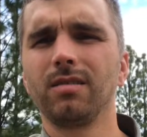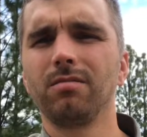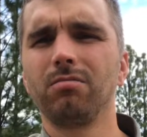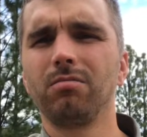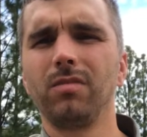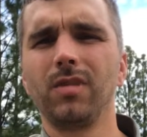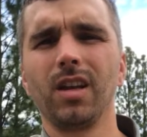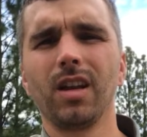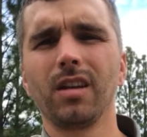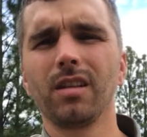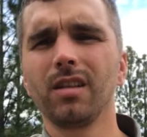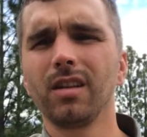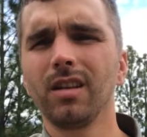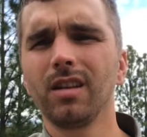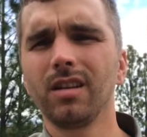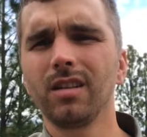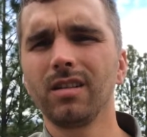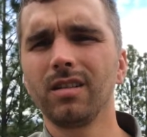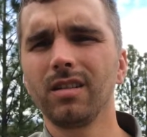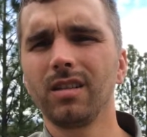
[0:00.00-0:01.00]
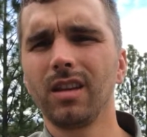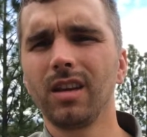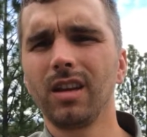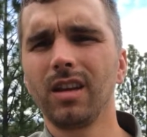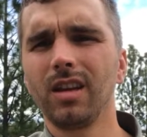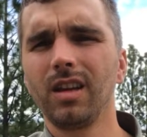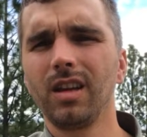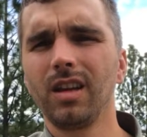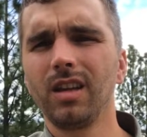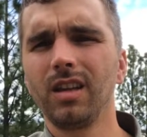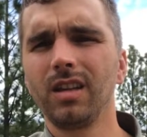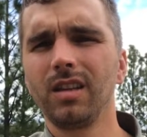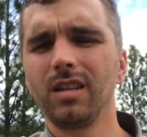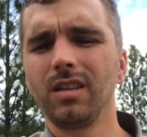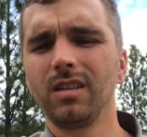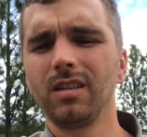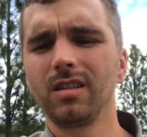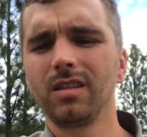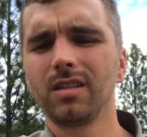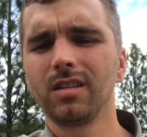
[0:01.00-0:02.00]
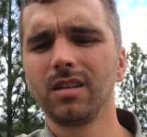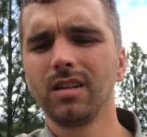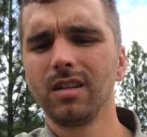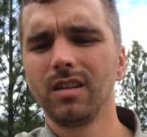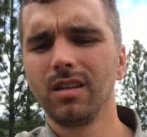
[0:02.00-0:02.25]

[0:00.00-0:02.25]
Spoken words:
Nothing that is,